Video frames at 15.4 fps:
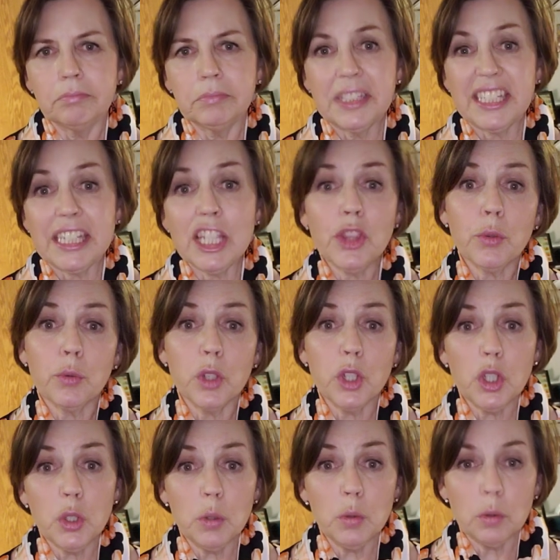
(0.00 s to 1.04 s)

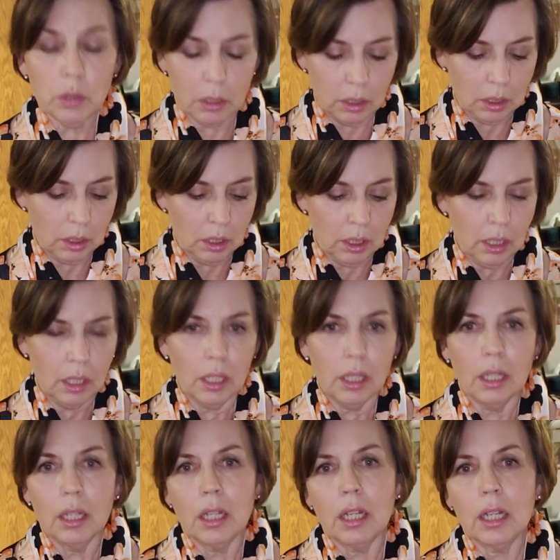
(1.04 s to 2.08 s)
see-through
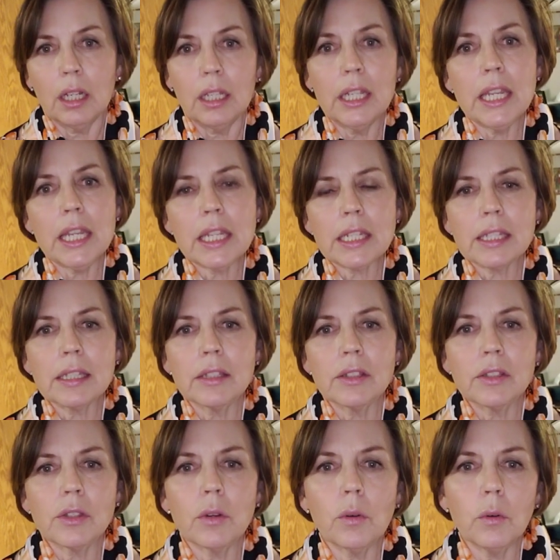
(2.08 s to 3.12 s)
knit.
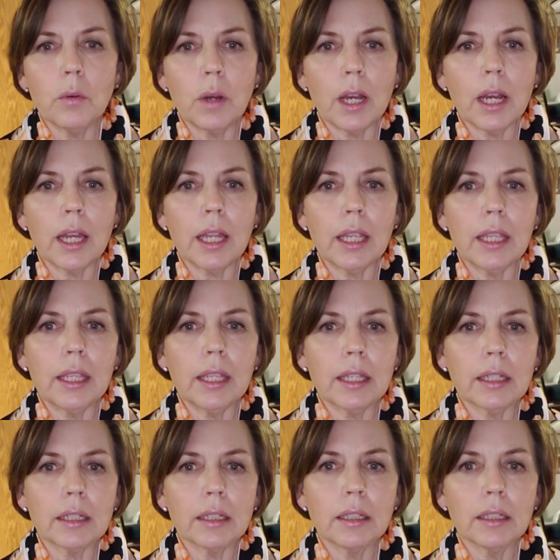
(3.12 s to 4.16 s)
So
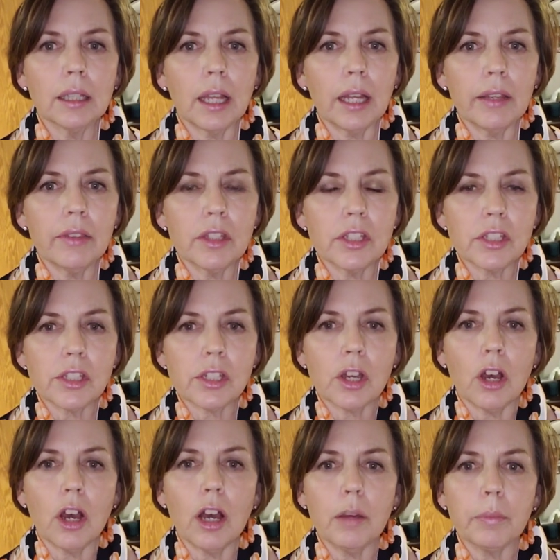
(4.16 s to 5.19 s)
I lined the
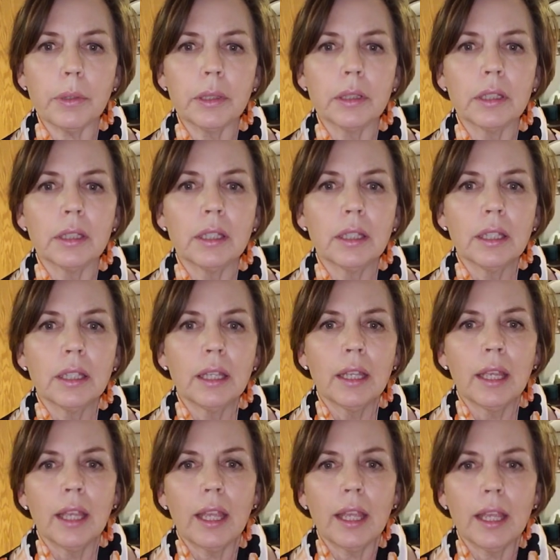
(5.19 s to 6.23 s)
top,
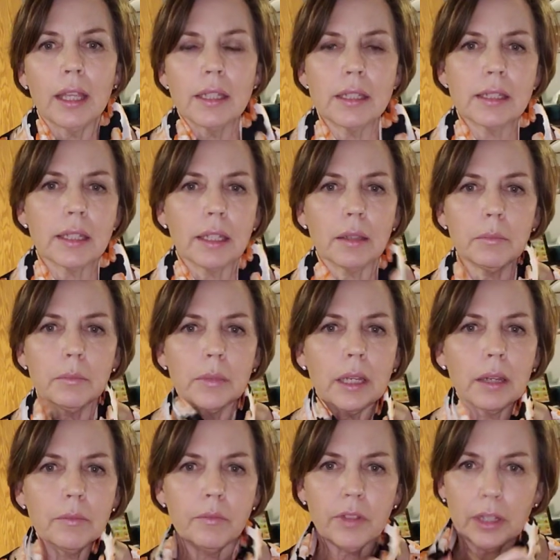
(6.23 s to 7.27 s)
and
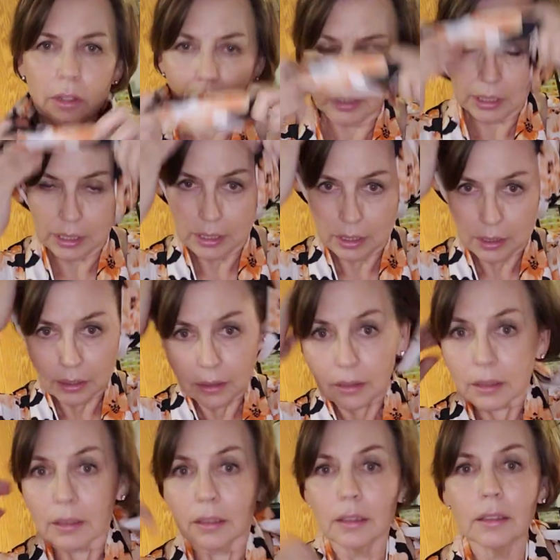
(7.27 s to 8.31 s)
I'm very,
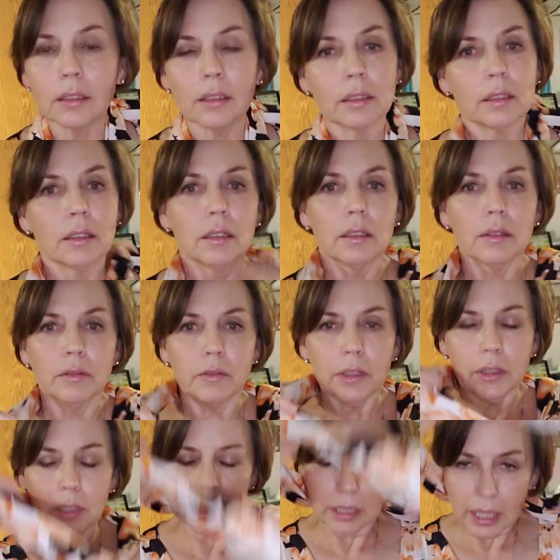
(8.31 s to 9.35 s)

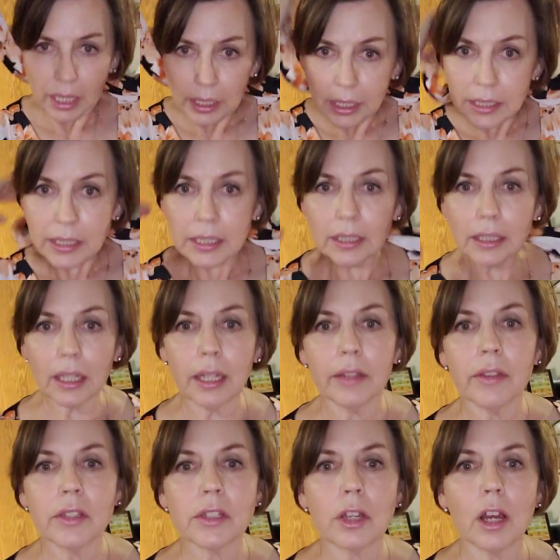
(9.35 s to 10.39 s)
very glad I did line
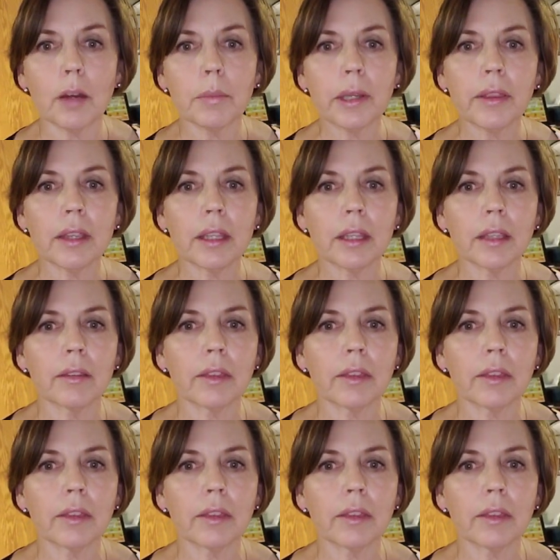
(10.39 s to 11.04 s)
the top. I think